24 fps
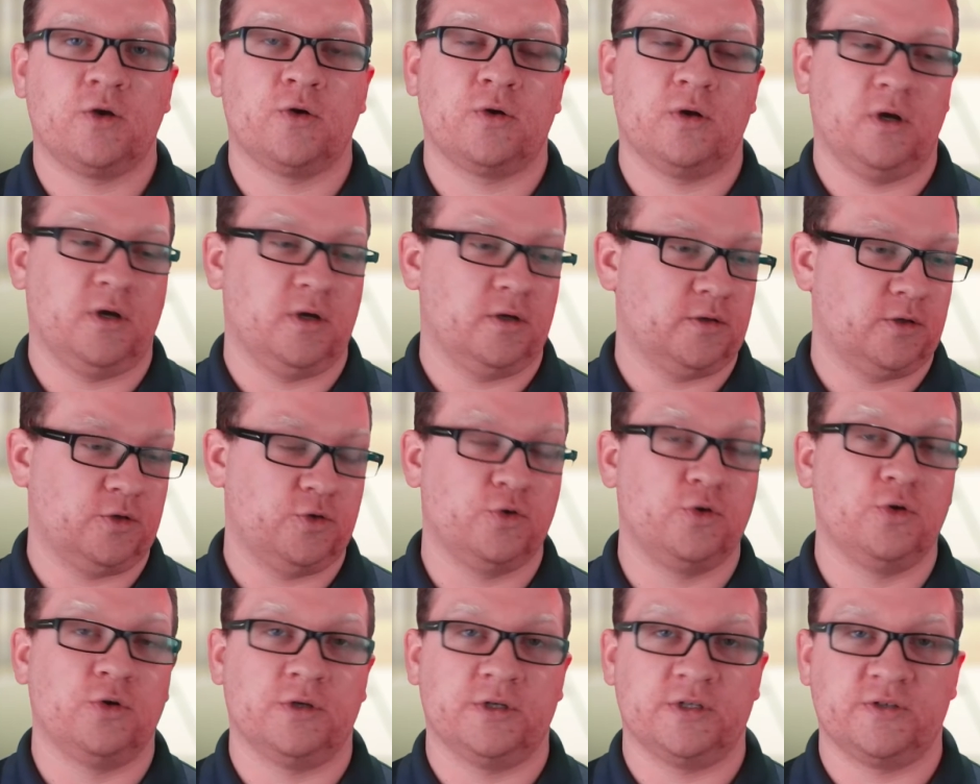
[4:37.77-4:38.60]
Uh,
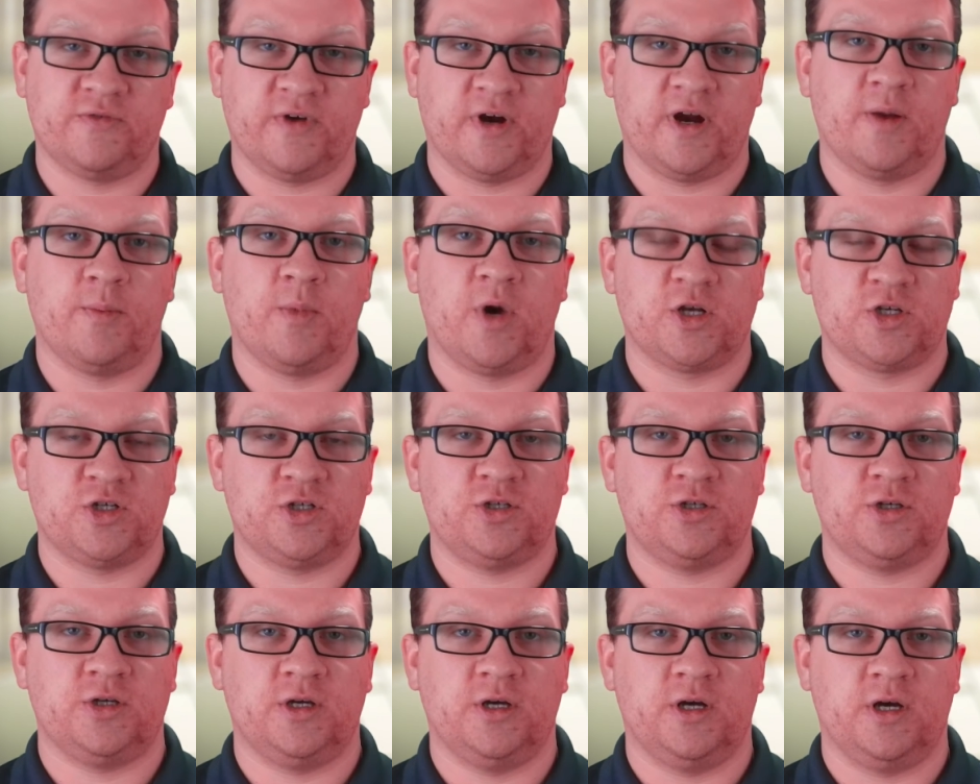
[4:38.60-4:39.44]
Google is very
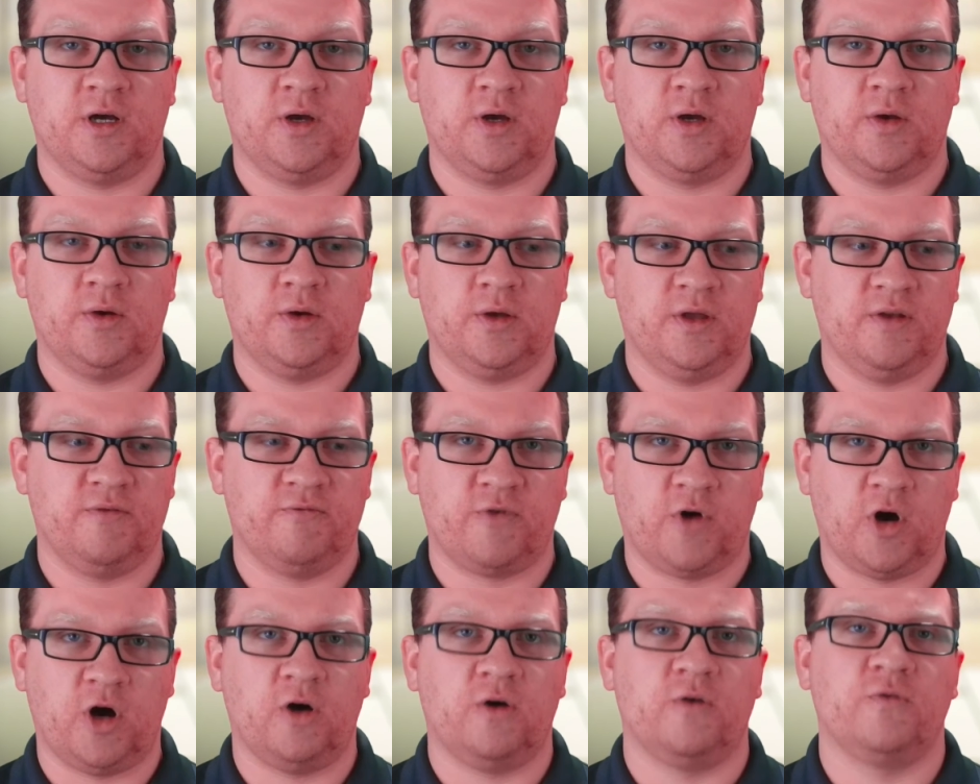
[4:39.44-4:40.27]
much uh,
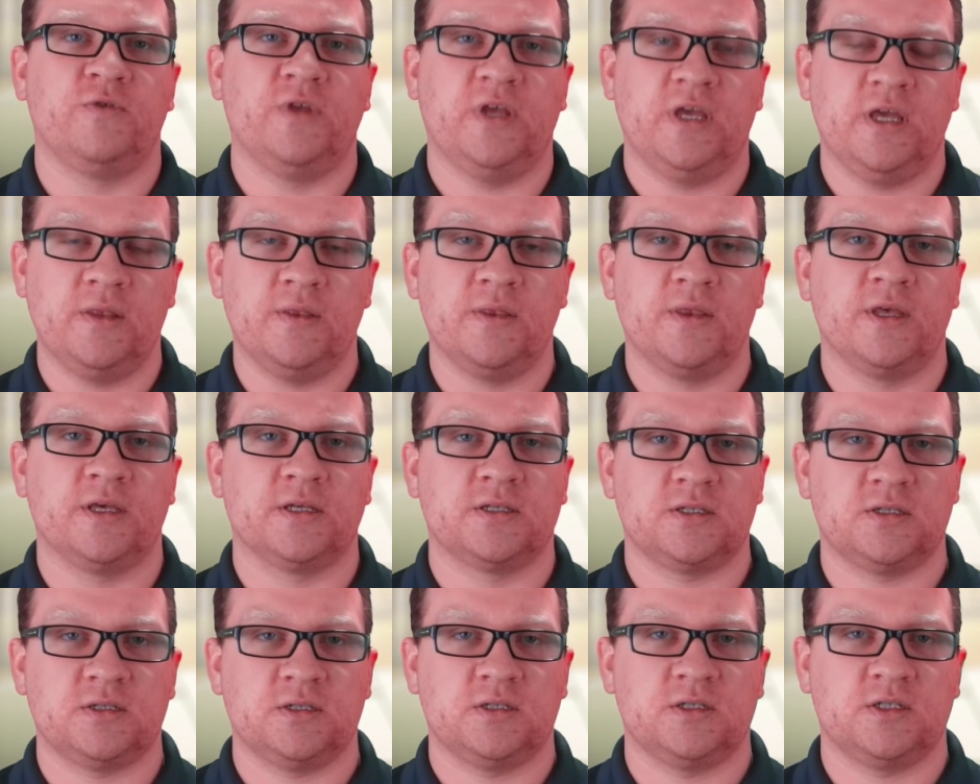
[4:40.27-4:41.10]
involved in
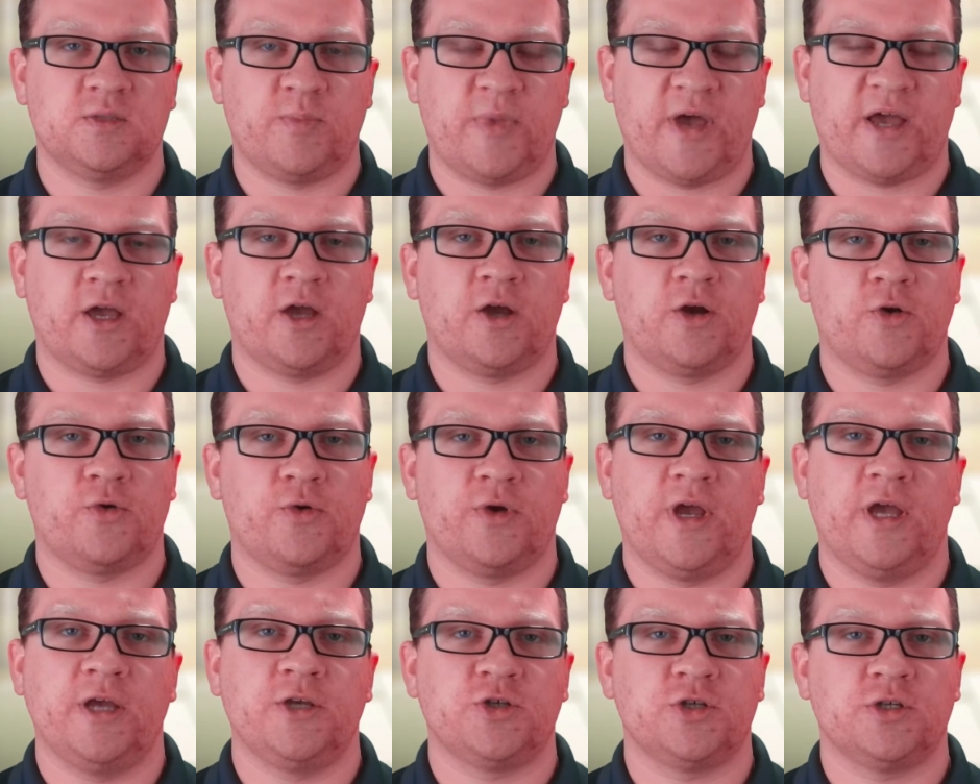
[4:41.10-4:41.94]
this spec
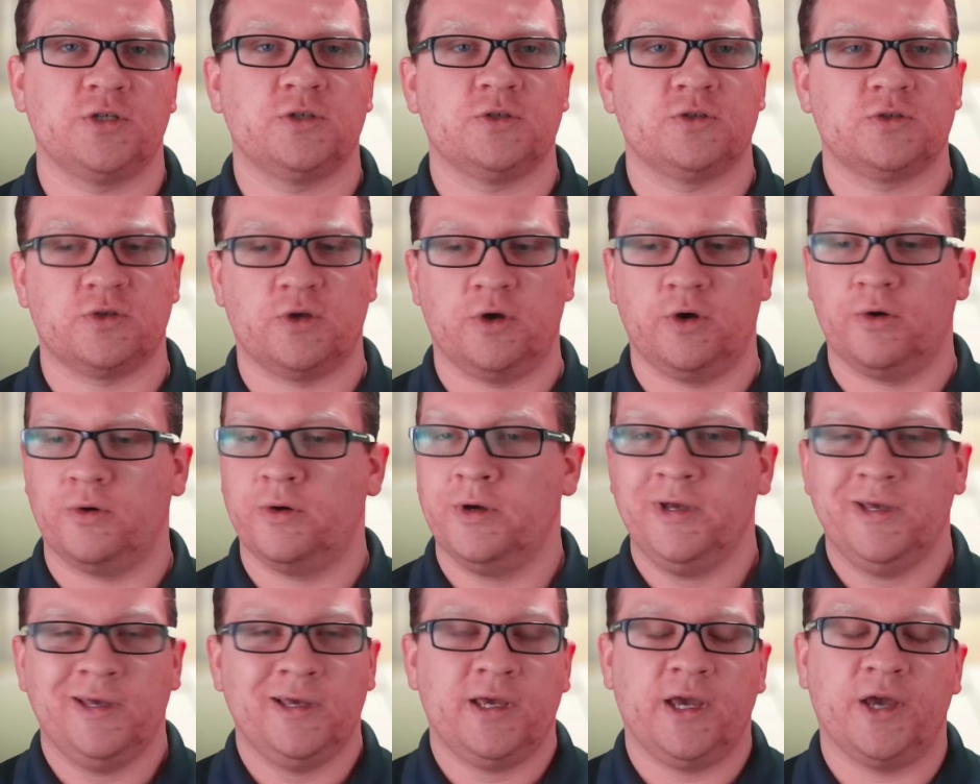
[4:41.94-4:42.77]
creation, so
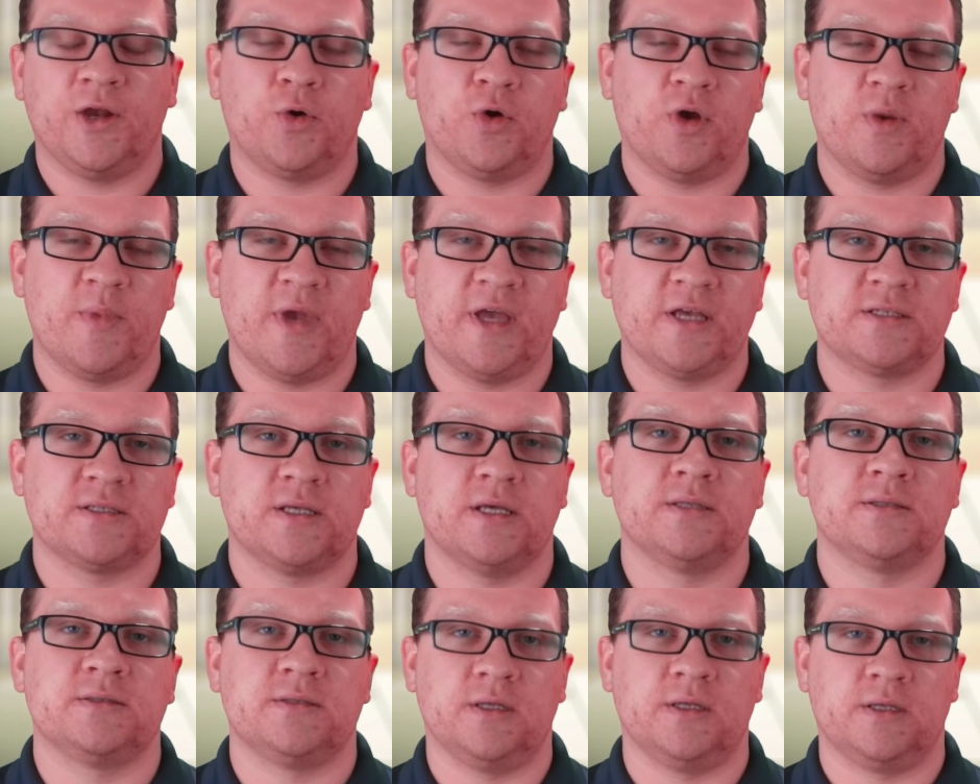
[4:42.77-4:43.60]
it only makes
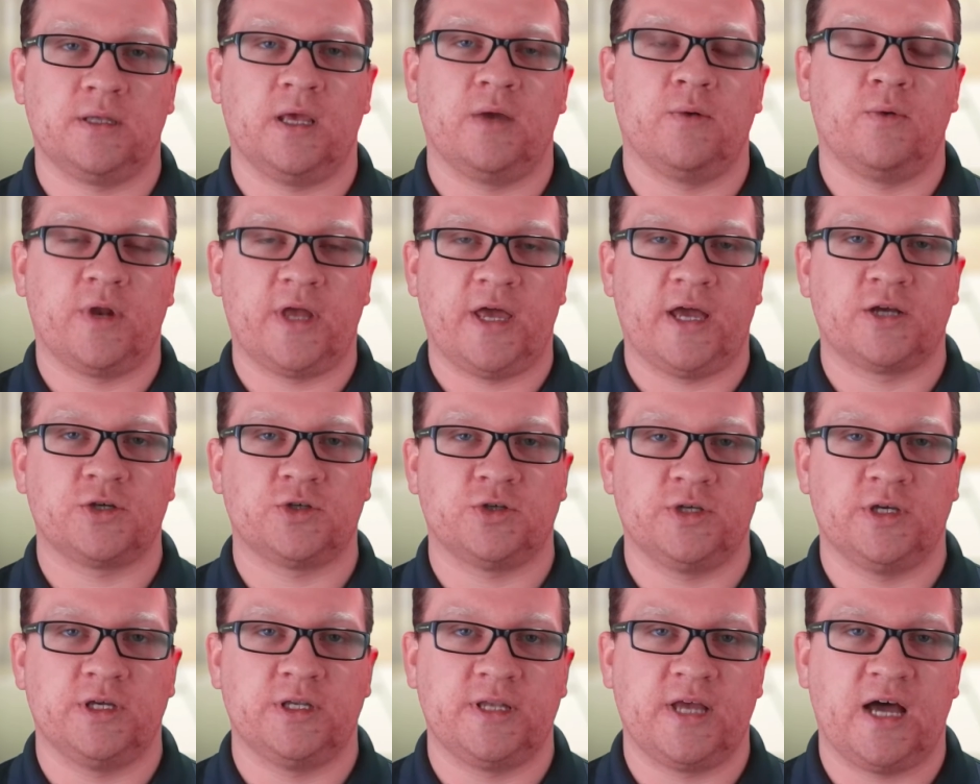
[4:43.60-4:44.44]
sense that they would
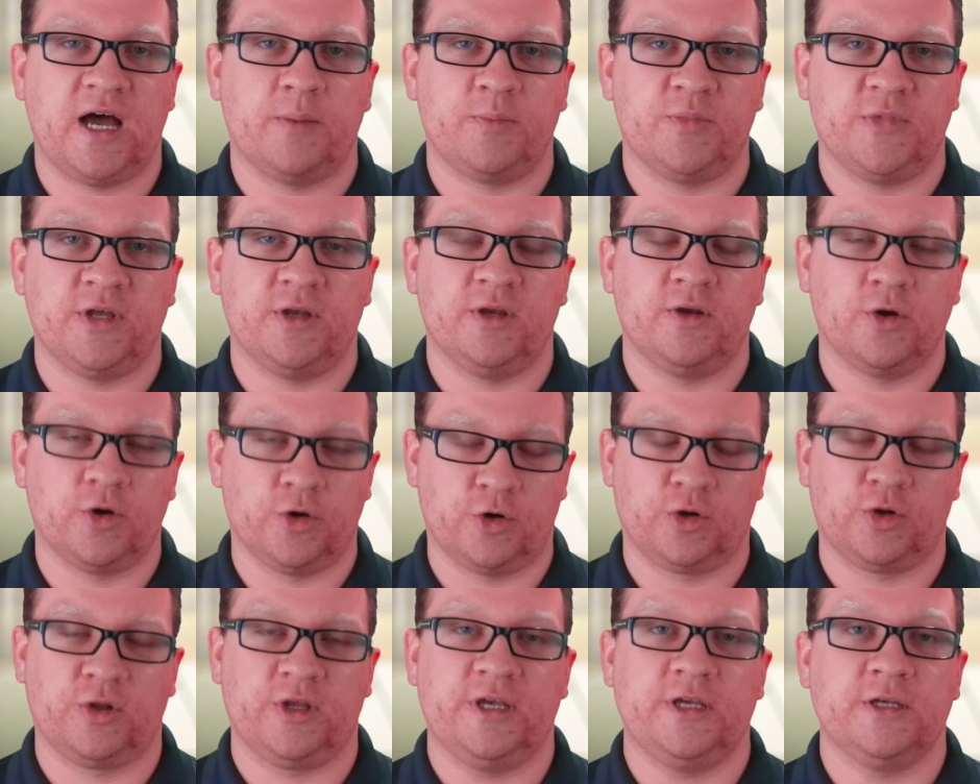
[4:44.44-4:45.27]
actually adopt it
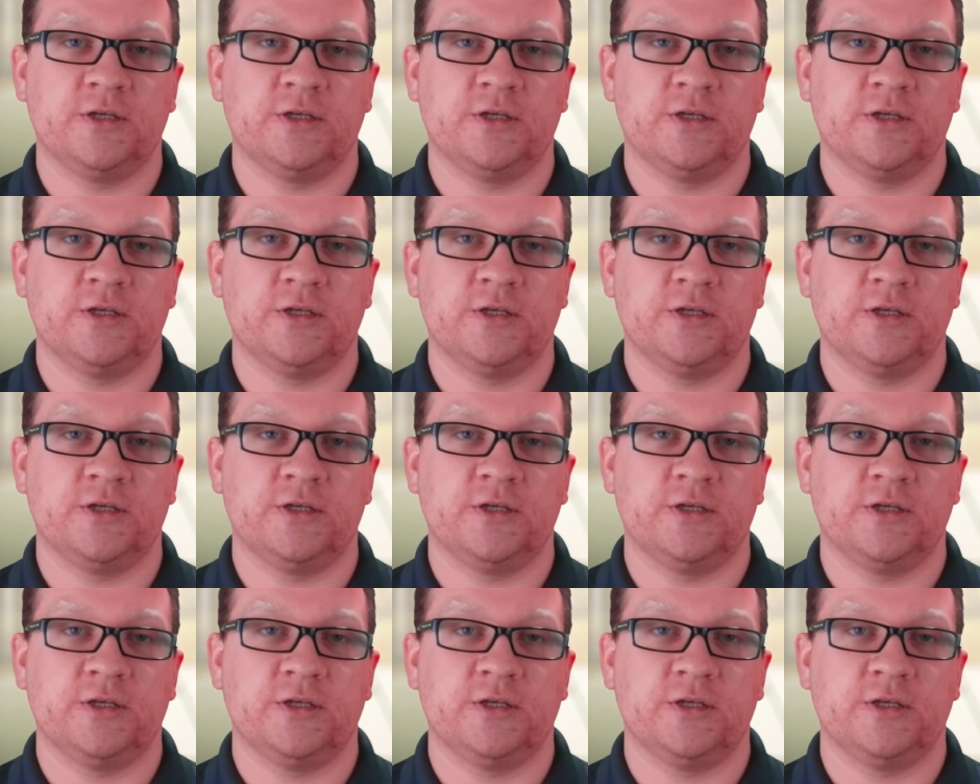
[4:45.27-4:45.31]
early.